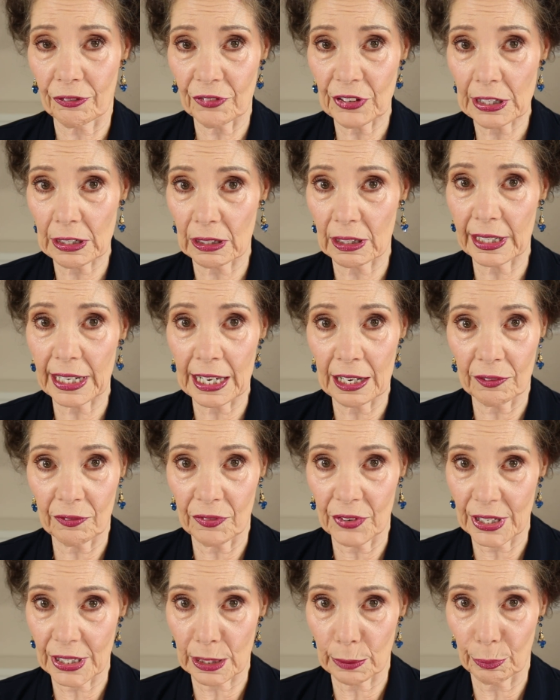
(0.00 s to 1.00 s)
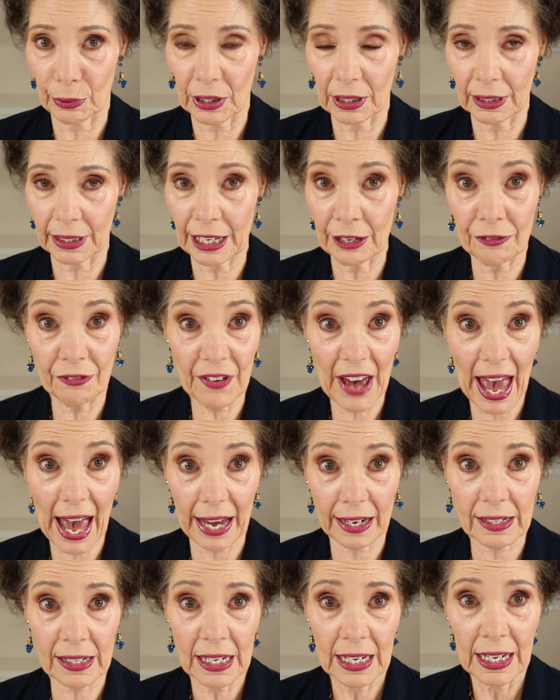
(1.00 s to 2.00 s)
feel invisible. In
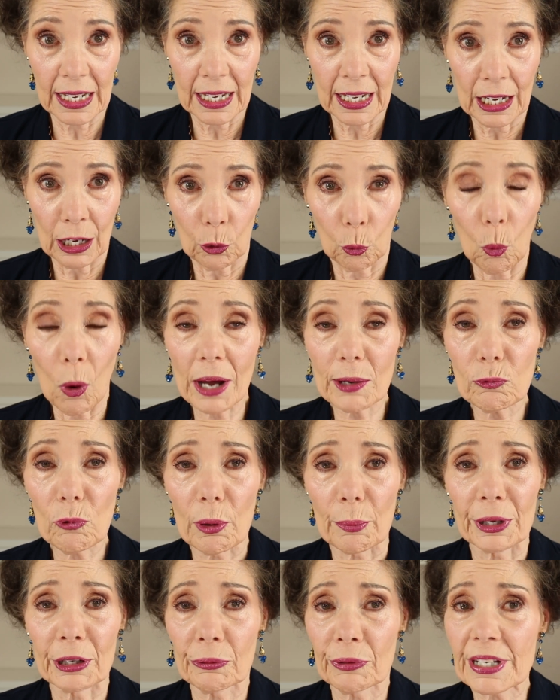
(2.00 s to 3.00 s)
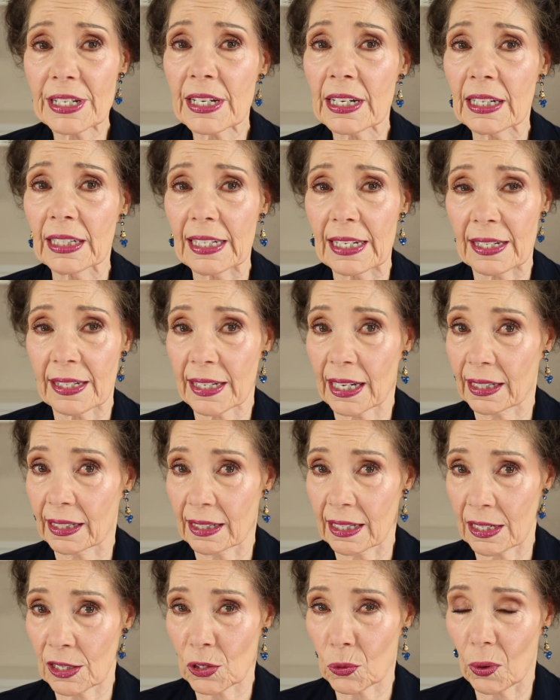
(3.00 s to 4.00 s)
fact, one woman recently said it
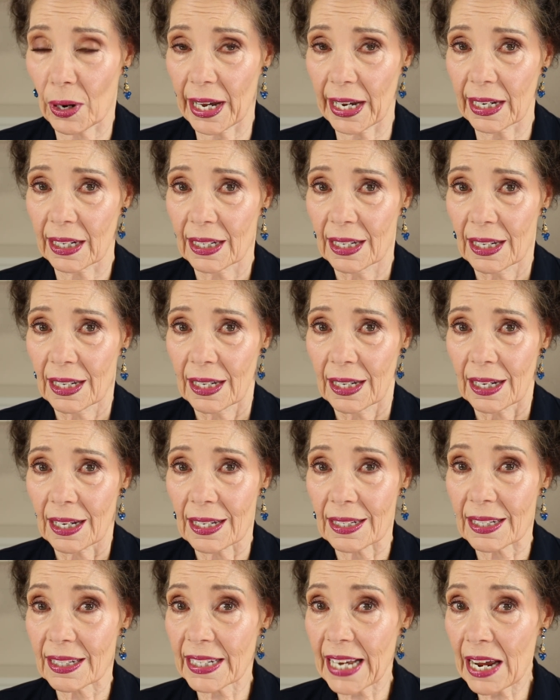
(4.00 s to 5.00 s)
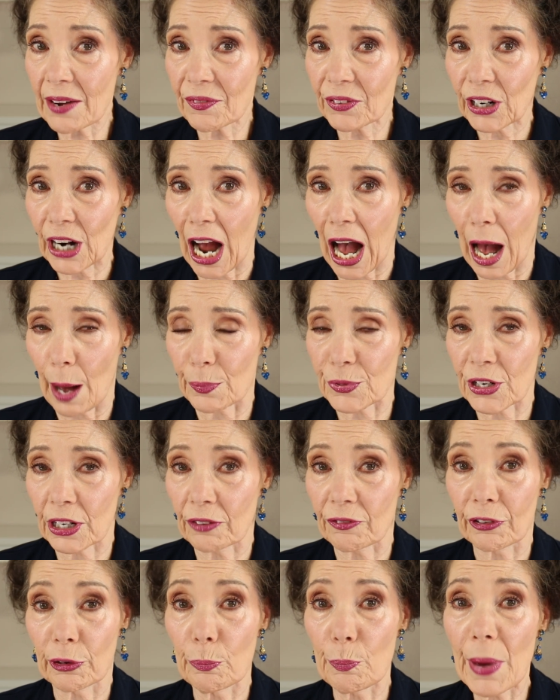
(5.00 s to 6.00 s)
this way, "A safer option
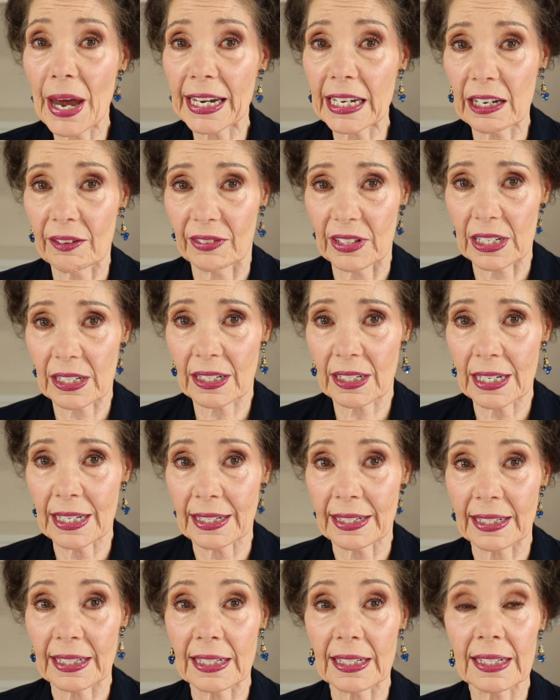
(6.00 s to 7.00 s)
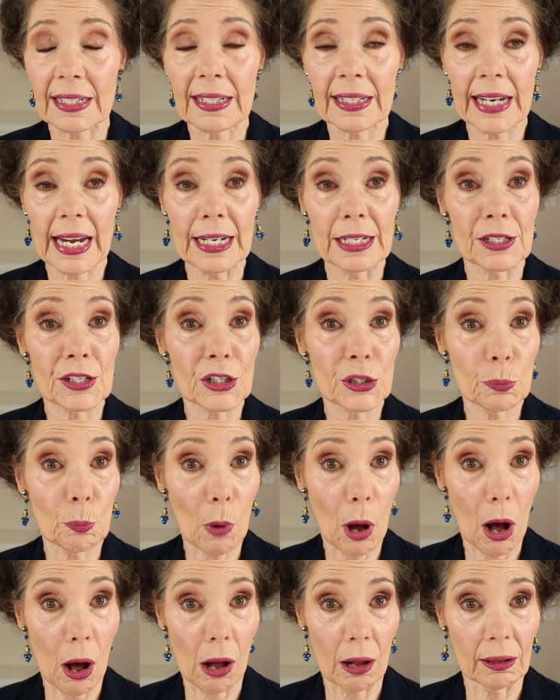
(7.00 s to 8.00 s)
for many of us is to stay
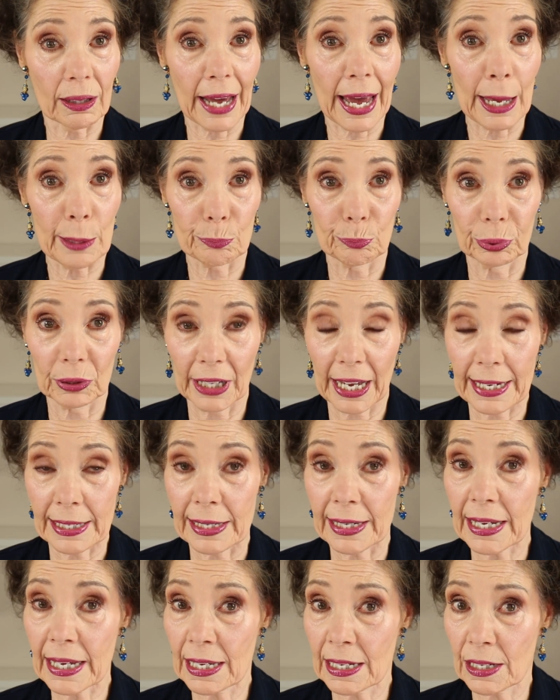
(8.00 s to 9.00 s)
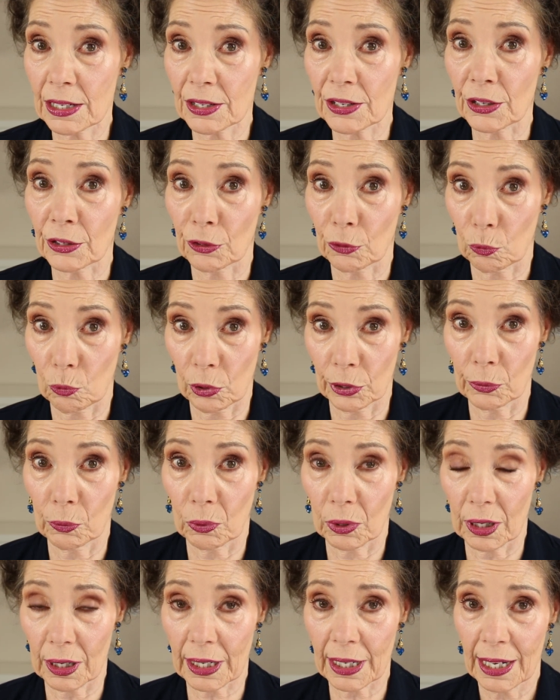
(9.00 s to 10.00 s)
small and blend into the
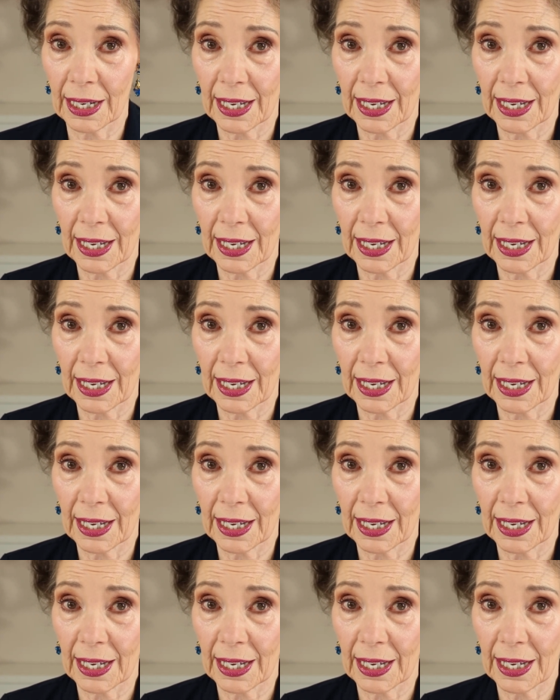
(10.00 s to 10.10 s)
woodwork."